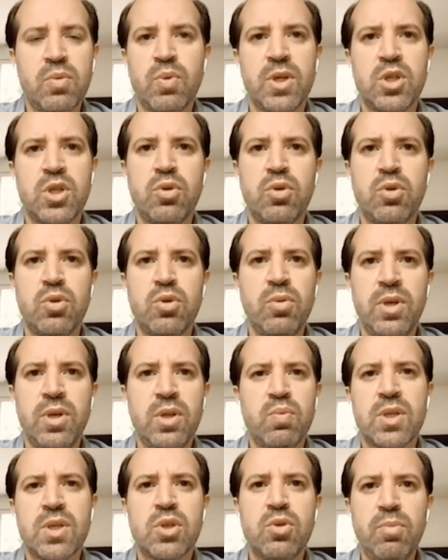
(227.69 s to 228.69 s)
It was
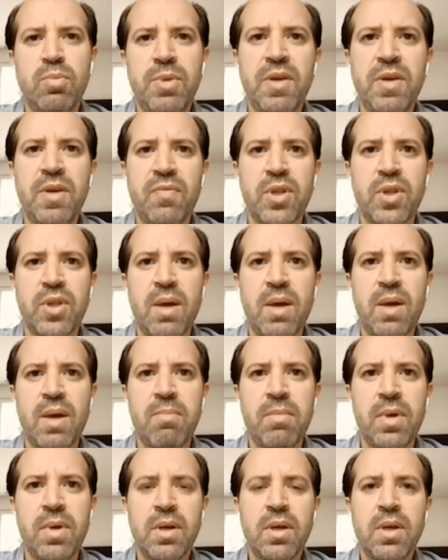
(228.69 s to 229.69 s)
too big for
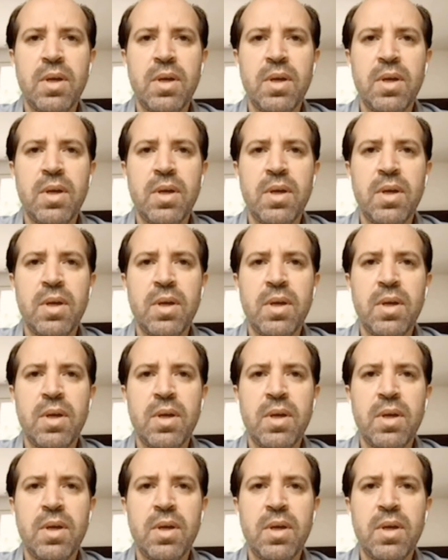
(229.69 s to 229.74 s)
them.